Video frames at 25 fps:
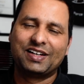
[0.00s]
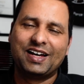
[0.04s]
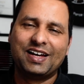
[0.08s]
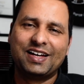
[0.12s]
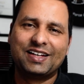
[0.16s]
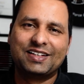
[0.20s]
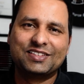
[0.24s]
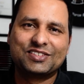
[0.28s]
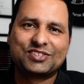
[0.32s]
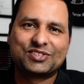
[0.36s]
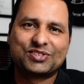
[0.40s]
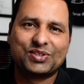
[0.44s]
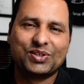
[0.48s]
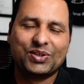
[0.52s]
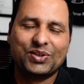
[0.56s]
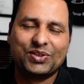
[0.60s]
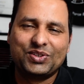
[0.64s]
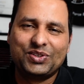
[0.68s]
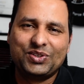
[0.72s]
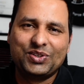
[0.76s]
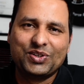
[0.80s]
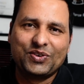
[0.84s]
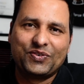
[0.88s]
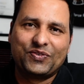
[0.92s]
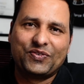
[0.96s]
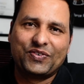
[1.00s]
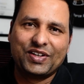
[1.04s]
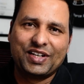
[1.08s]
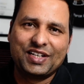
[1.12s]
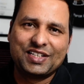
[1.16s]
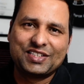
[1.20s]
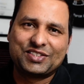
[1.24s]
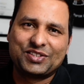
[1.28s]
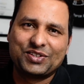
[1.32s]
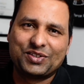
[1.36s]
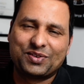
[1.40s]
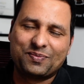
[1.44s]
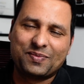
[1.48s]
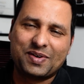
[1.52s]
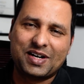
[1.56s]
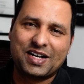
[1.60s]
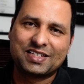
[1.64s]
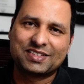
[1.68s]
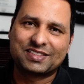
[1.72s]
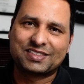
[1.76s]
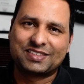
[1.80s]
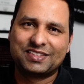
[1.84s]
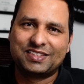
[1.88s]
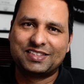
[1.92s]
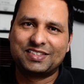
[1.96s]
And so you finished your
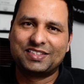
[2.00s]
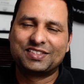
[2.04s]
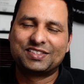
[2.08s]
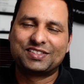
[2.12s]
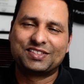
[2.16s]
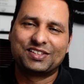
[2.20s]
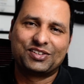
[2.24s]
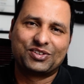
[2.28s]
masters